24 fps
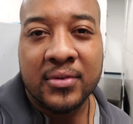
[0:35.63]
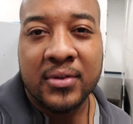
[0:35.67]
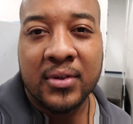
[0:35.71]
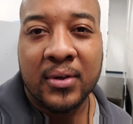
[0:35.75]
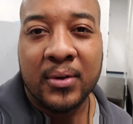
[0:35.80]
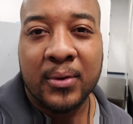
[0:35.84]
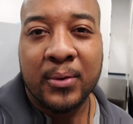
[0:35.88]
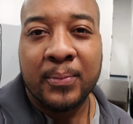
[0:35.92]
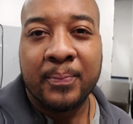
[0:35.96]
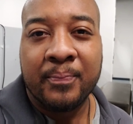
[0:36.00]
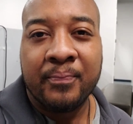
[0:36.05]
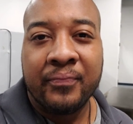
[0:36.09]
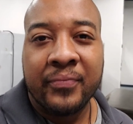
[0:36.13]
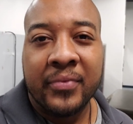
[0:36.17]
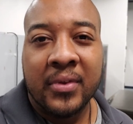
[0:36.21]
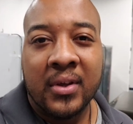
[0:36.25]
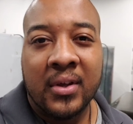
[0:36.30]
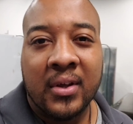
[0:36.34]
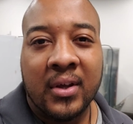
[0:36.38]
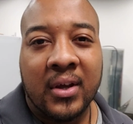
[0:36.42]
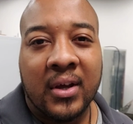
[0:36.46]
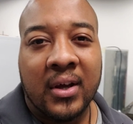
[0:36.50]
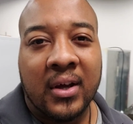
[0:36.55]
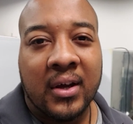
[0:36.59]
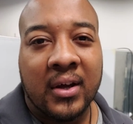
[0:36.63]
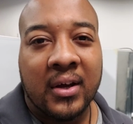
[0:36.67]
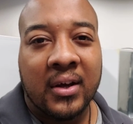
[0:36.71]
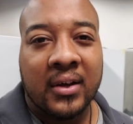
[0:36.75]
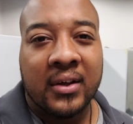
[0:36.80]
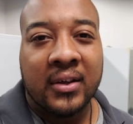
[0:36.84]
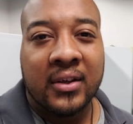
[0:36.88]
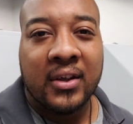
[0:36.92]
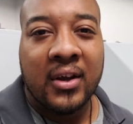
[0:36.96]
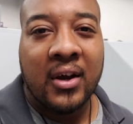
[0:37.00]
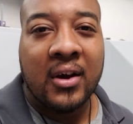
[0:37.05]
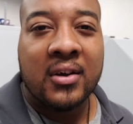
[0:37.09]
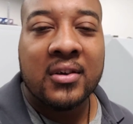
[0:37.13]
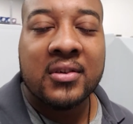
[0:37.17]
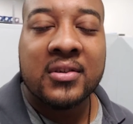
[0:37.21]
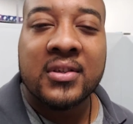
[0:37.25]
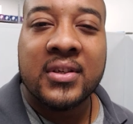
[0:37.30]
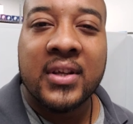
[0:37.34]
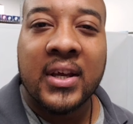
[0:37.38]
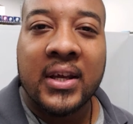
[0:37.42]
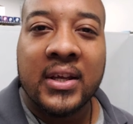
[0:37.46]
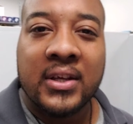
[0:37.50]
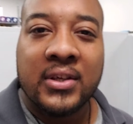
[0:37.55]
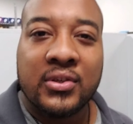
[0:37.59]
So uh, y'all
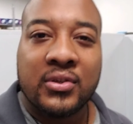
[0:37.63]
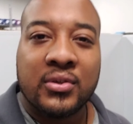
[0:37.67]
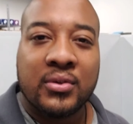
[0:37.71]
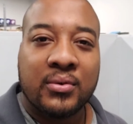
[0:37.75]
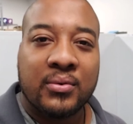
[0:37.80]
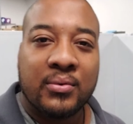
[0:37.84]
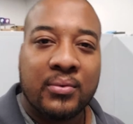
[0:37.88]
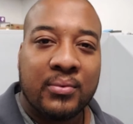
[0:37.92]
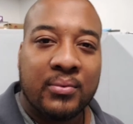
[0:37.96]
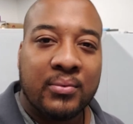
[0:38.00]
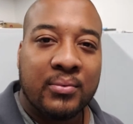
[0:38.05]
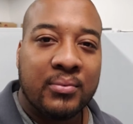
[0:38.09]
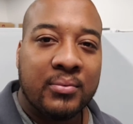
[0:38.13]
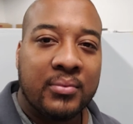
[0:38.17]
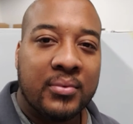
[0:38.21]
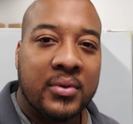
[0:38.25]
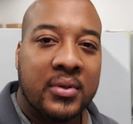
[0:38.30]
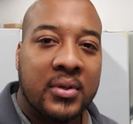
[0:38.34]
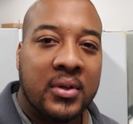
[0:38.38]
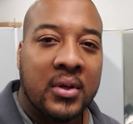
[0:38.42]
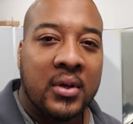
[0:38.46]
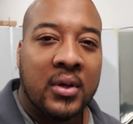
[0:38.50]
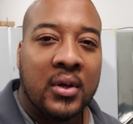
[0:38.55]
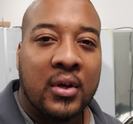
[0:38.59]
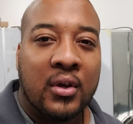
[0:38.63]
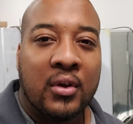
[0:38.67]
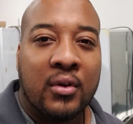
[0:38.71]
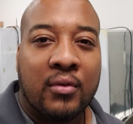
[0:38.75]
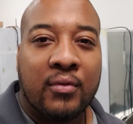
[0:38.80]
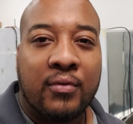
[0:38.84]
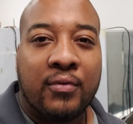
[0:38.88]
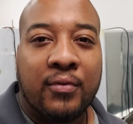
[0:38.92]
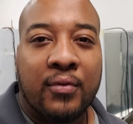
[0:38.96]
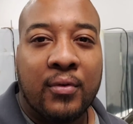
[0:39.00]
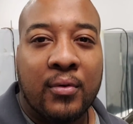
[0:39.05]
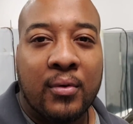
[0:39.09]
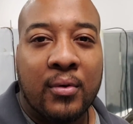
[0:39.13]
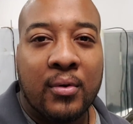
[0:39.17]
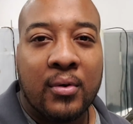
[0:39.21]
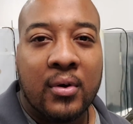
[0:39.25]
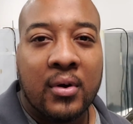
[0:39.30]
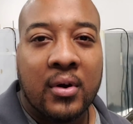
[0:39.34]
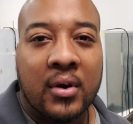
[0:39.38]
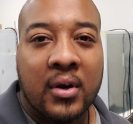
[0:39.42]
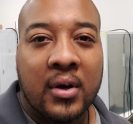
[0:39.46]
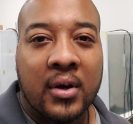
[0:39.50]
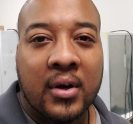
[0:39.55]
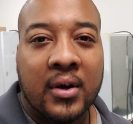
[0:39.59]
stay tuned
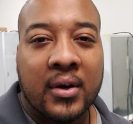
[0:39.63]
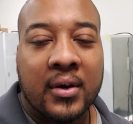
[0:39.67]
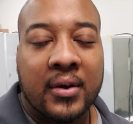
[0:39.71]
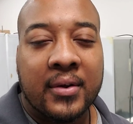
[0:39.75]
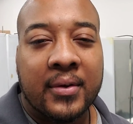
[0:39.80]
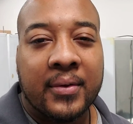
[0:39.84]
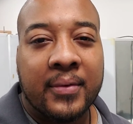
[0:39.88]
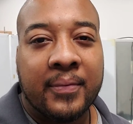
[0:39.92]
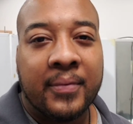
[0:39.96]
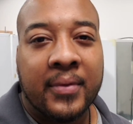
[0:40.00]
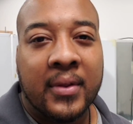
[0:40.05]
for